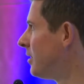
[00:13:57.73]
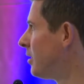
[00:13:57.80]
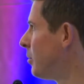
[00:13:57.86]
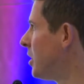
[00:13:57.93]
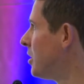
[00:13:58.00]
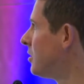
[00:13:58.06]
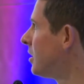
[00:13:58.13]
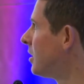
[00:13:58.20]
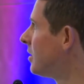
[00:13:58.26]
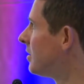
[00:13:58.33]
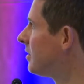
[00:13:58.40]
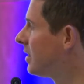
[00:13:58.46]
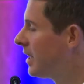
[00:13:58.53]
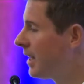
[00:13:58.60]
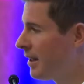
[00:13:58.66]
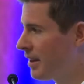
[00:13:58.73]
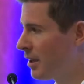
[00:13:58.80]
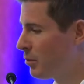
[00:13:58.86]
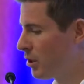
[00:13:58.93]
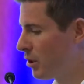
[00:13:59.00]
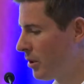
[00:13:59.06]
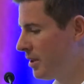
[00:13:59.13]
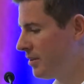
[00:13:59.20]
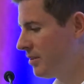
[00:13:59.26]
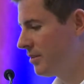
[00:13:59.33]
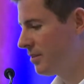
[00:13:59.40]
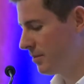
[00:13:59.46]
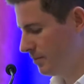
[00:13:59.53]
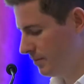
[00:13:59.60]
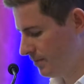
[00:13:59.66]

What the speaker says: So interesting to see how that progresses.